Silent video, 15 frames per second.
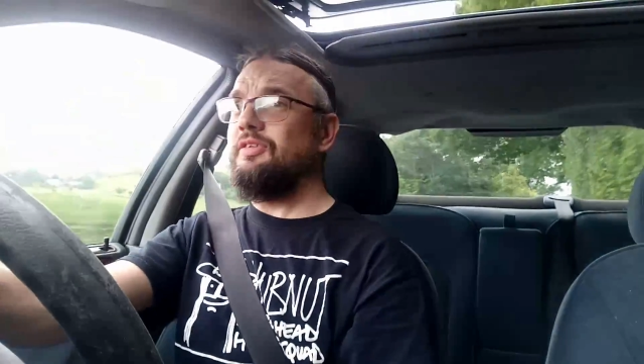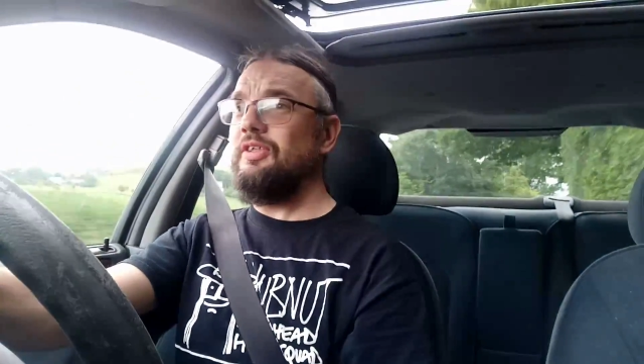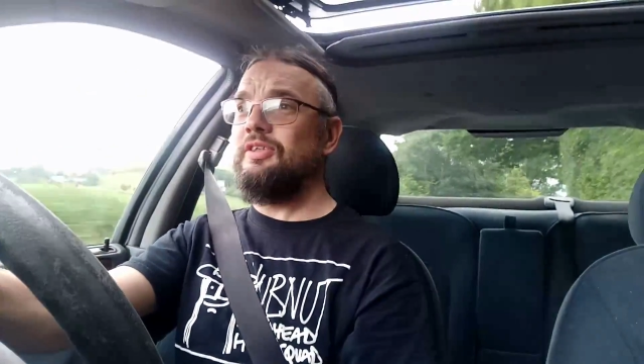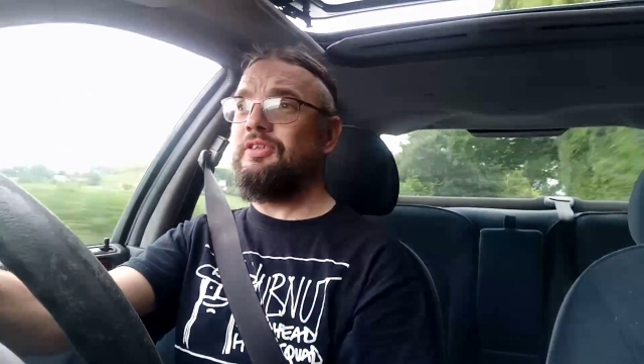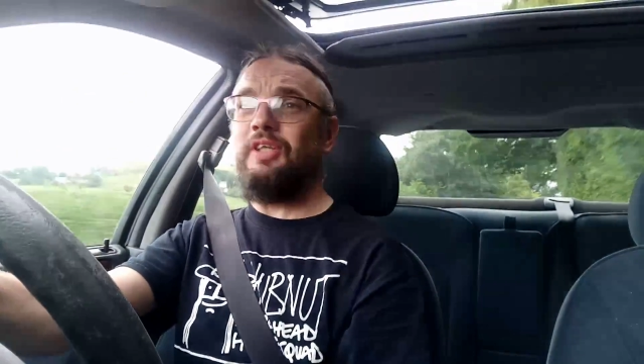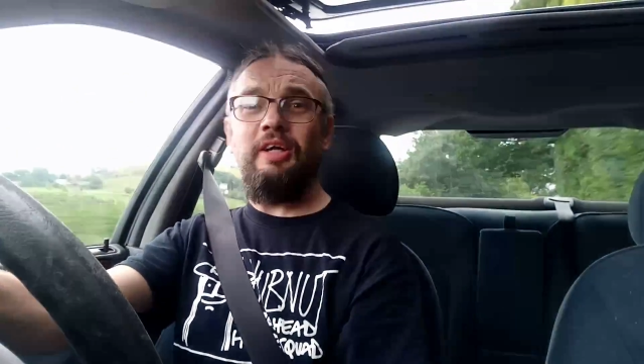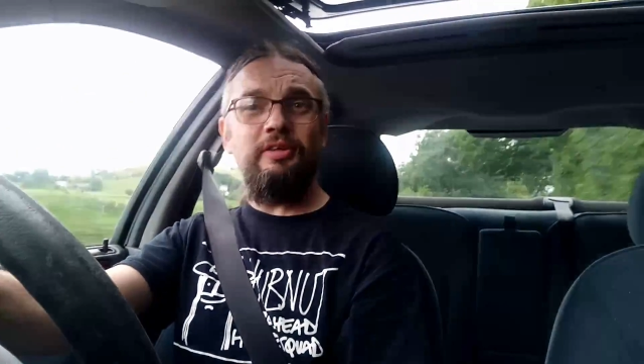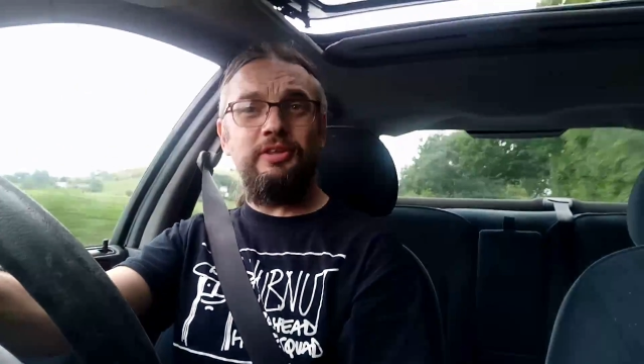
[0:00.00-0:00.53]

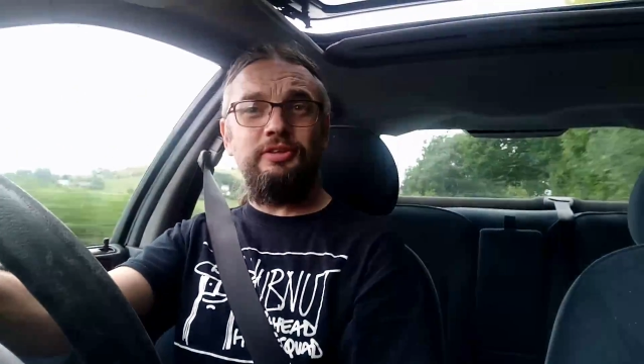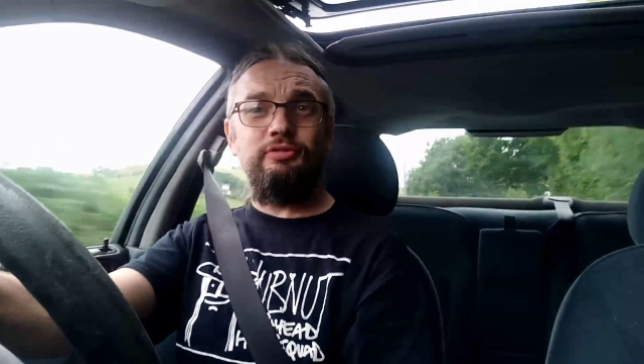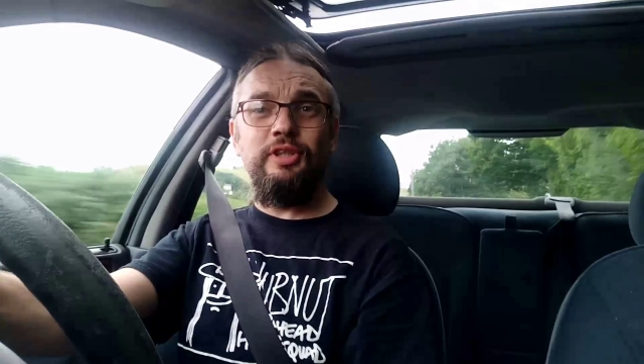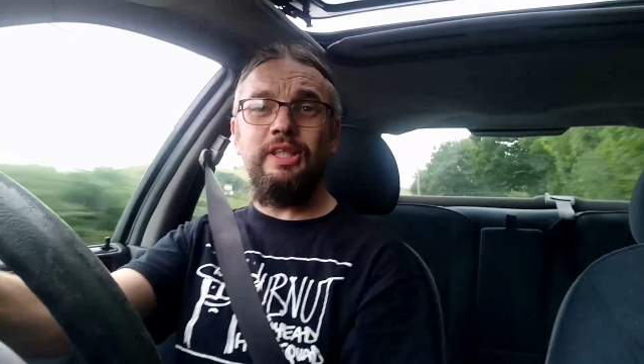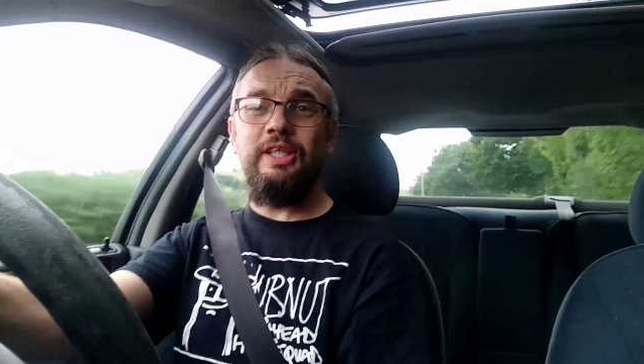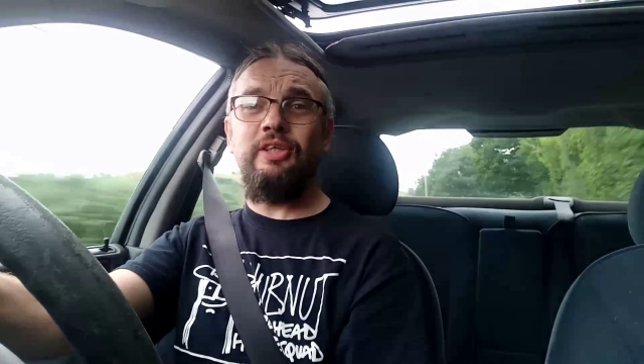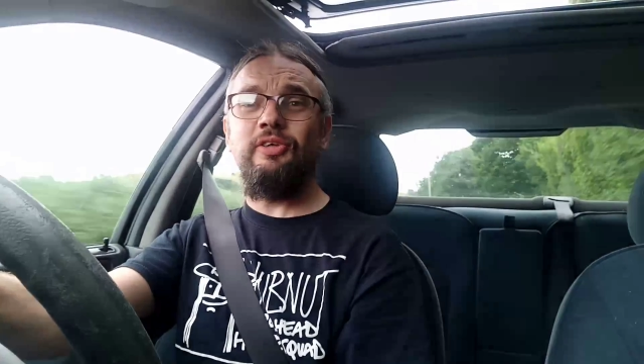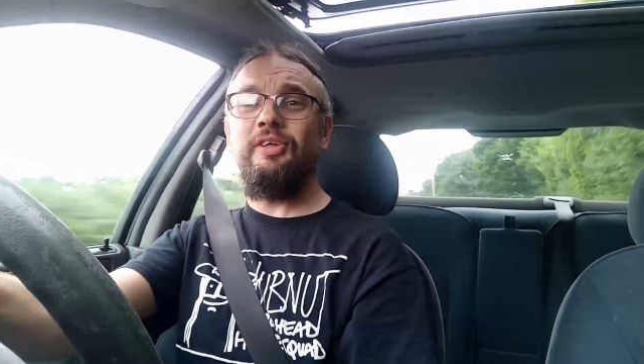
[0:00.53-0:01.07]
turns out, is a
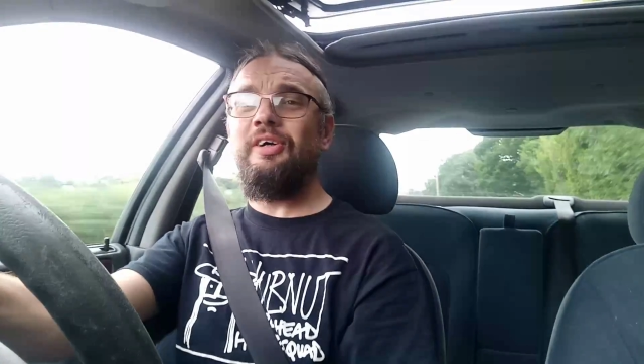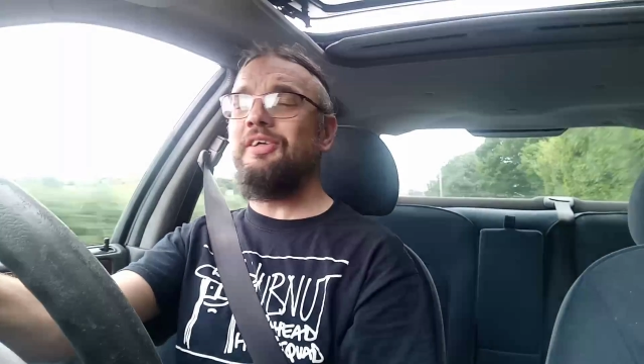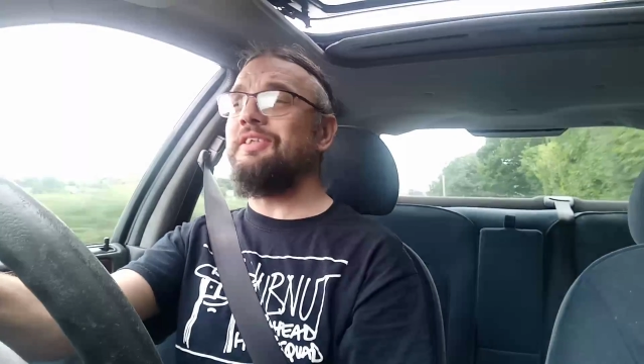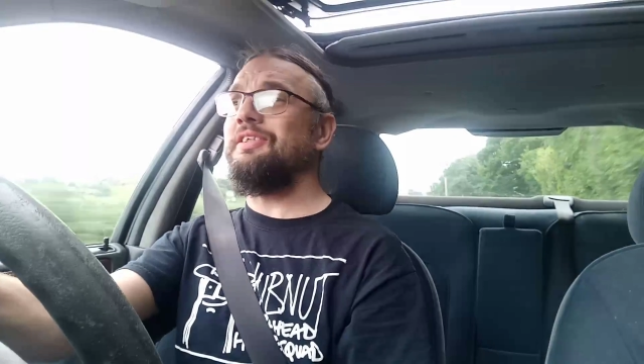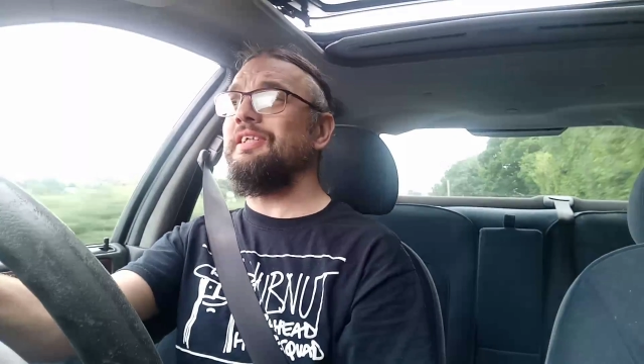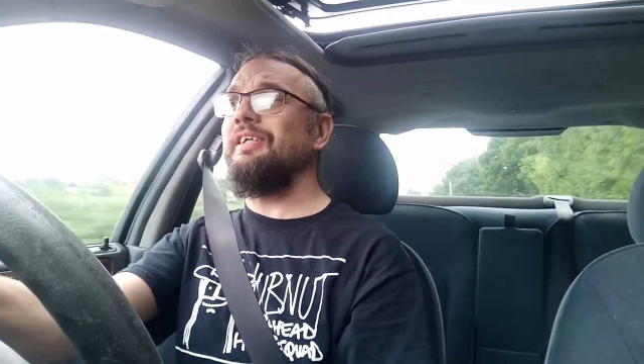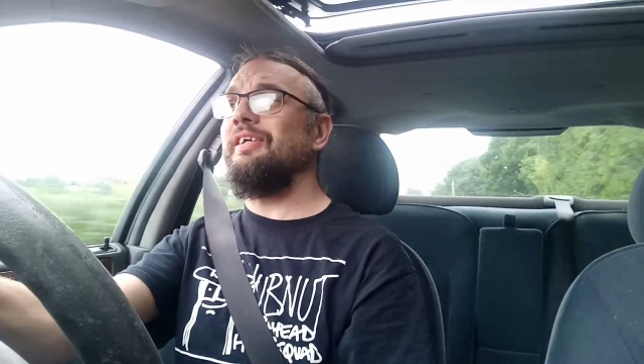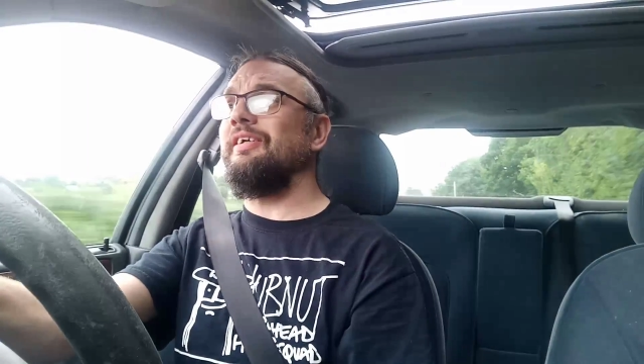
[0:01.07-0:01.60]
really good
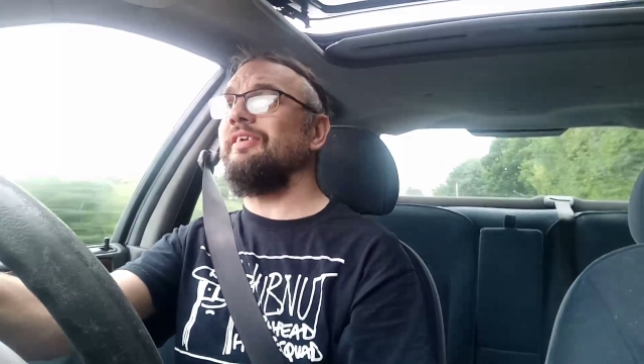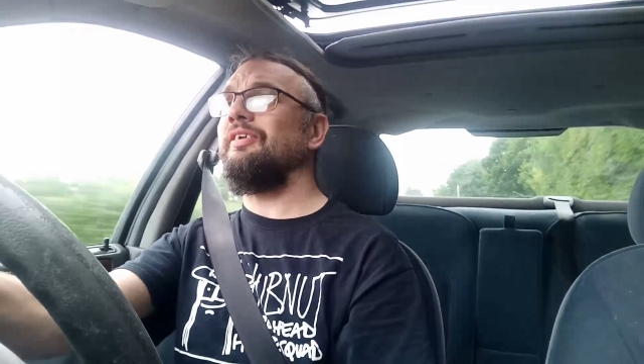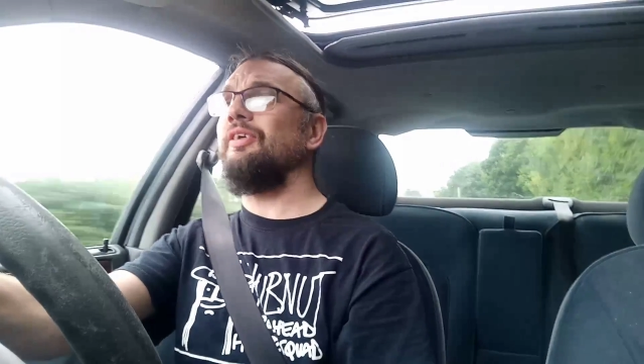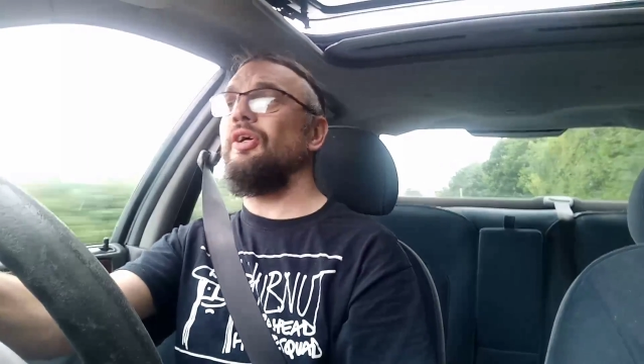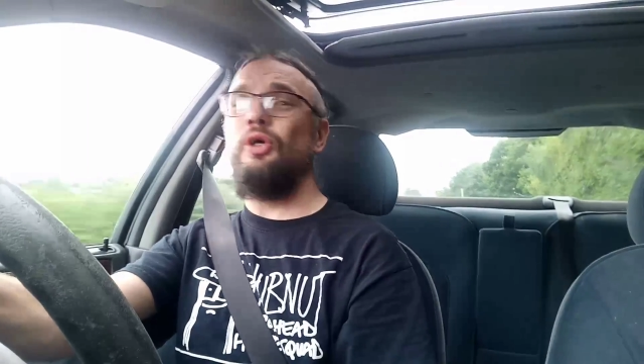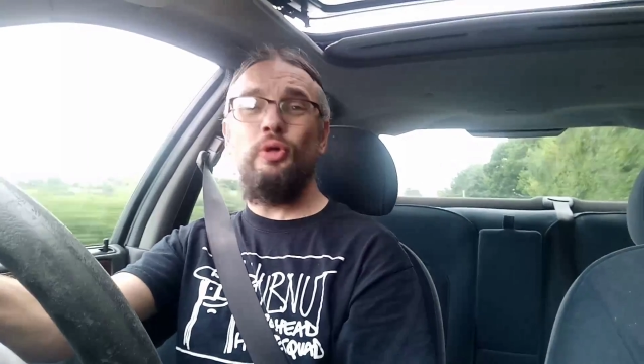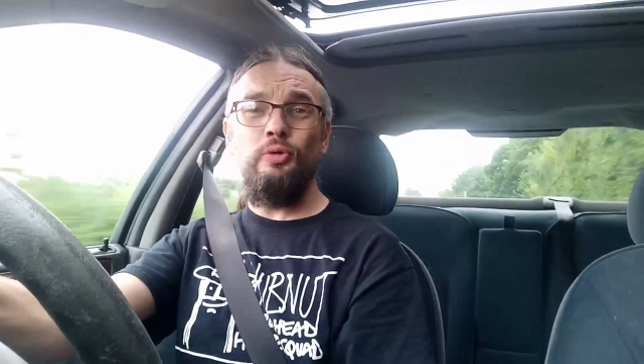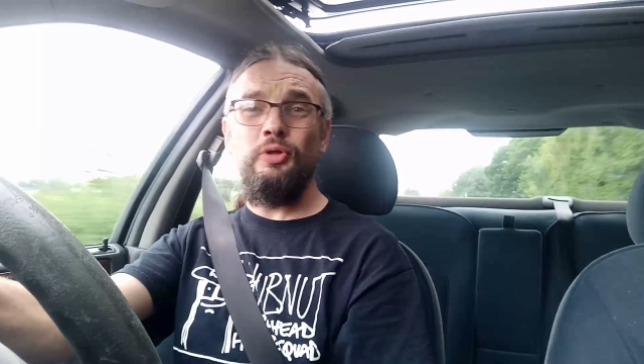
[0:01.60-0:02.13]
idea.
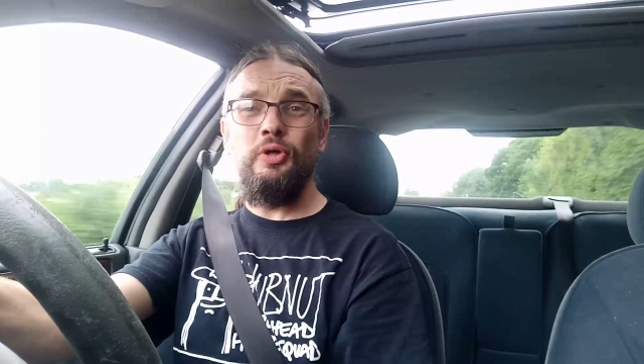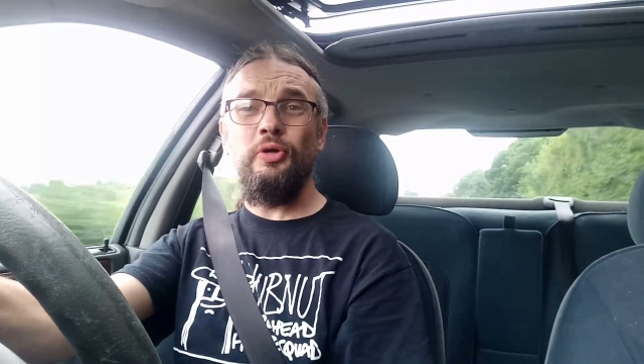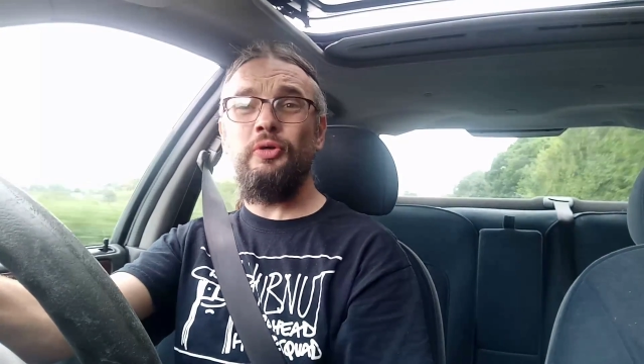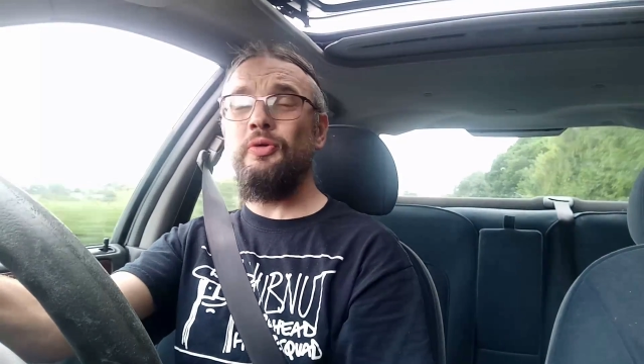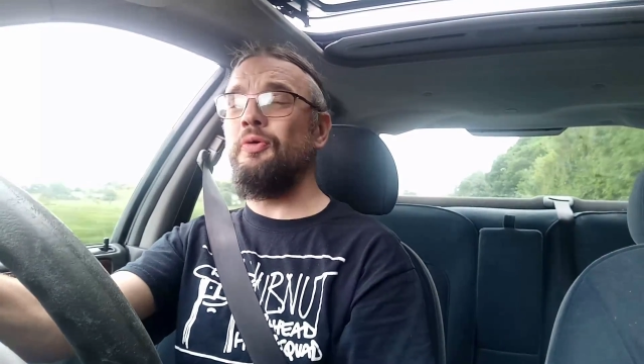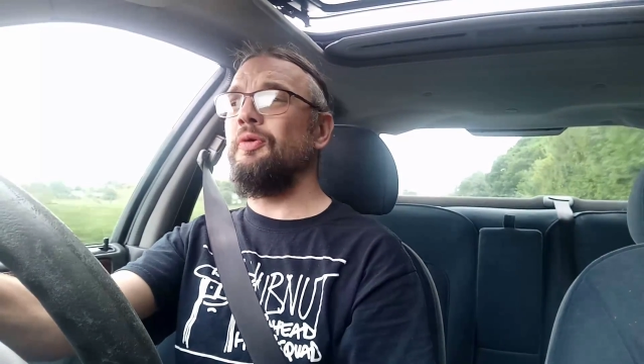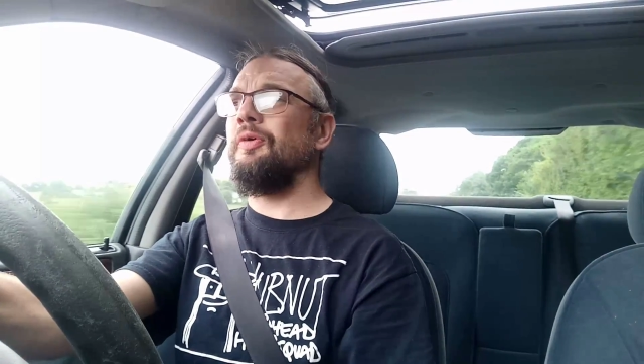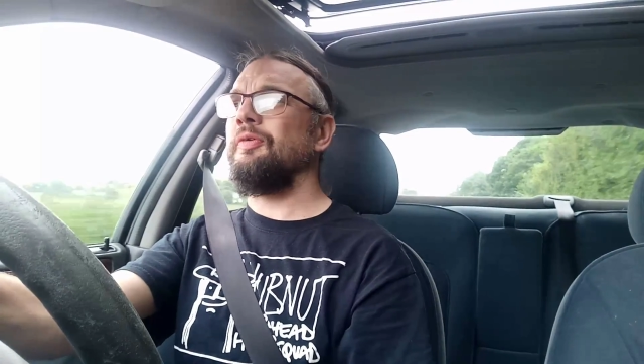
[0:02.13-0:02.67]
Who
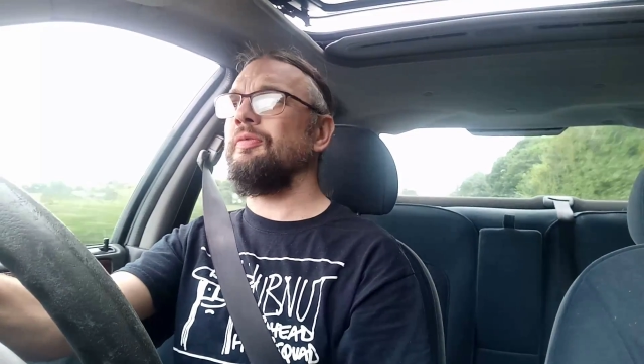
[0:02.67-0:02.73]
knew?